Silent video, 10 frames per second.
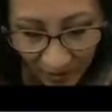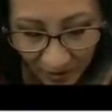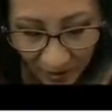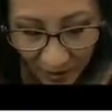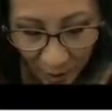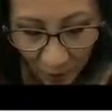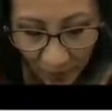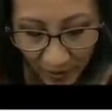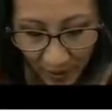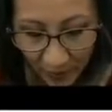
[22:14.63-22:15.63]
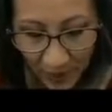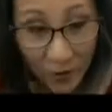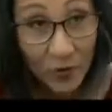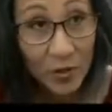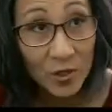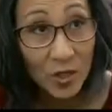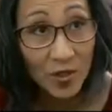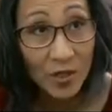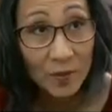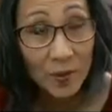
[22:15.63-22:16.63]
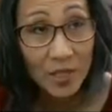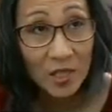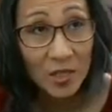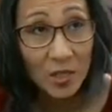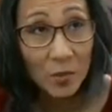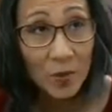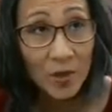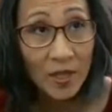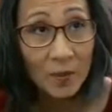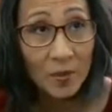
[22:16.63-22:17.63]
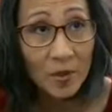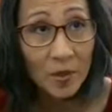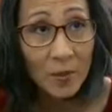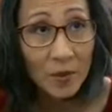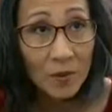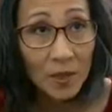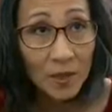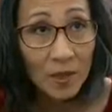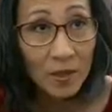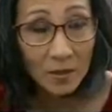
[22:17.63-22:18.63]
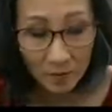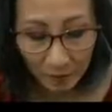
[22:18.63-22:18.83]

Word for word: So I'm going to open that up. I don't know if you saw that, but I just opened that up a little bit right there.